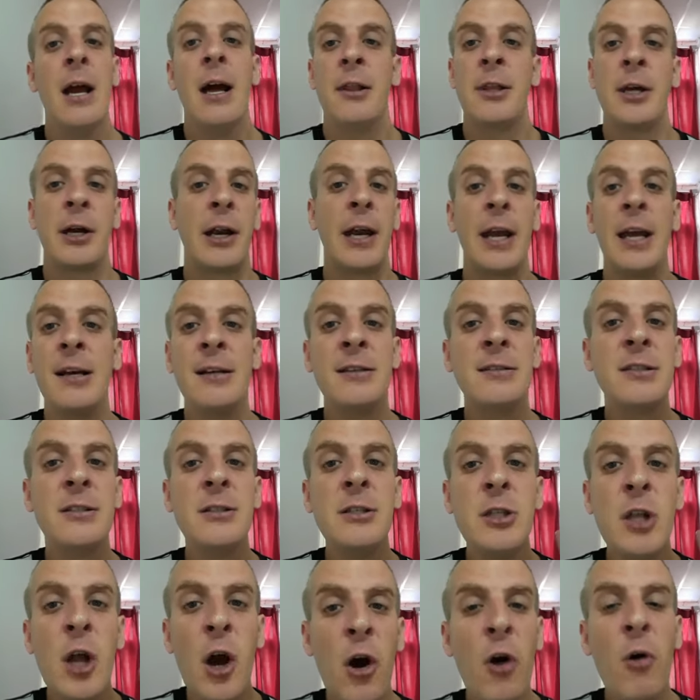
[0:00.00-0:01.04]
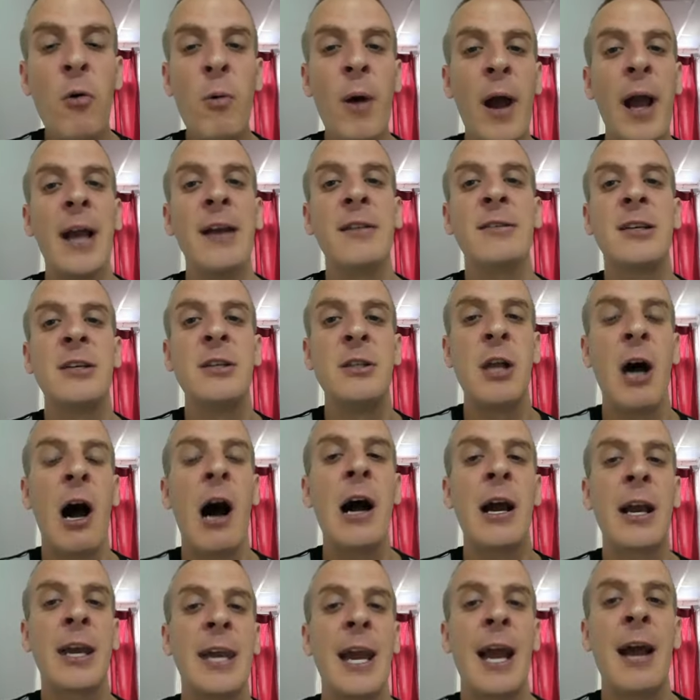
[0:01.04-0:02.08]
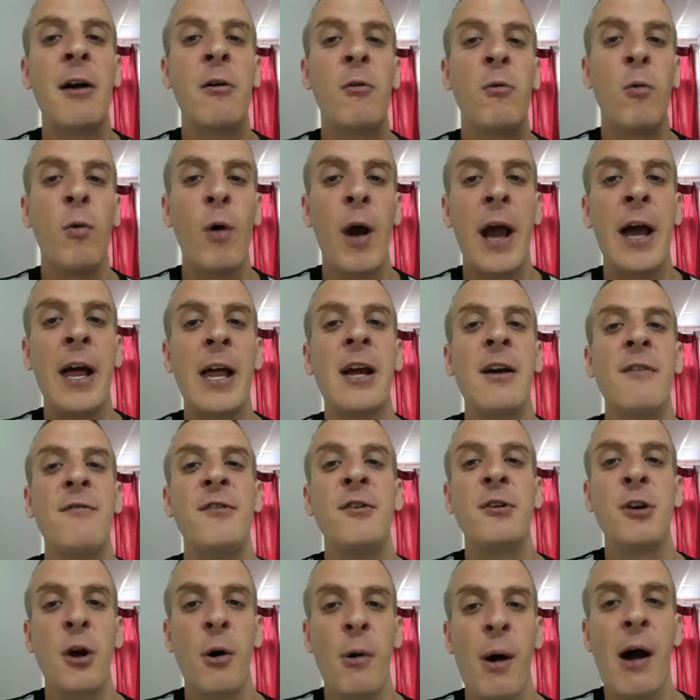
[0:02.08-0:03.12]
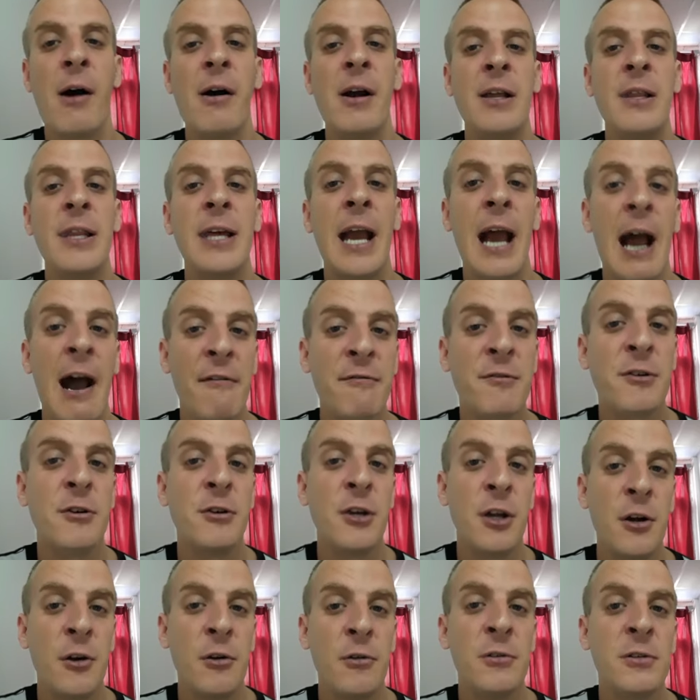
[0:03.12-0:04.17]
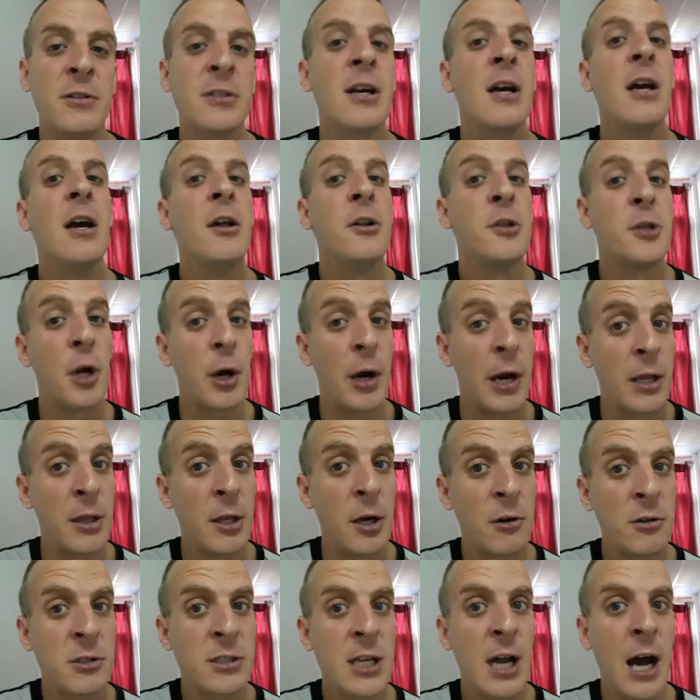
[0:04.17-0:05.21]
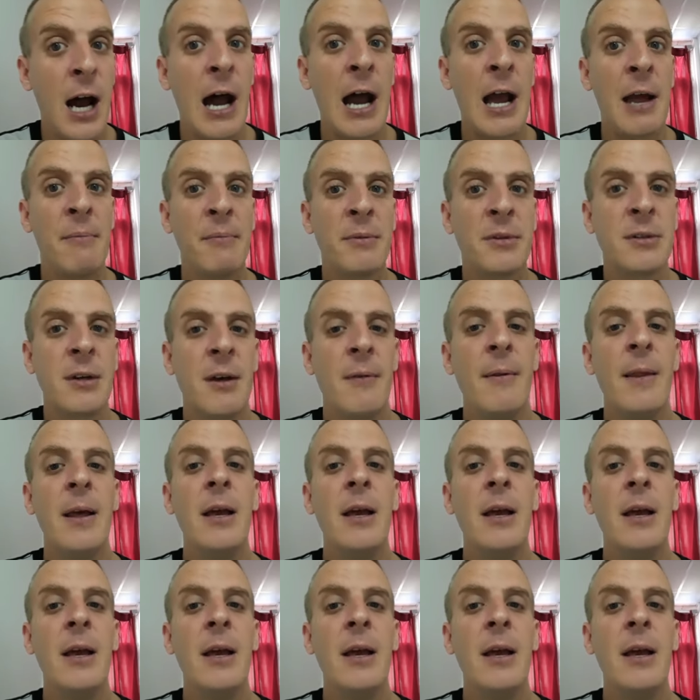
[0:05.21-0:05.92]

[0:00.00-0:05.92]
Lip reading: There is no way to not get wet if you go out in the afternoons during those times.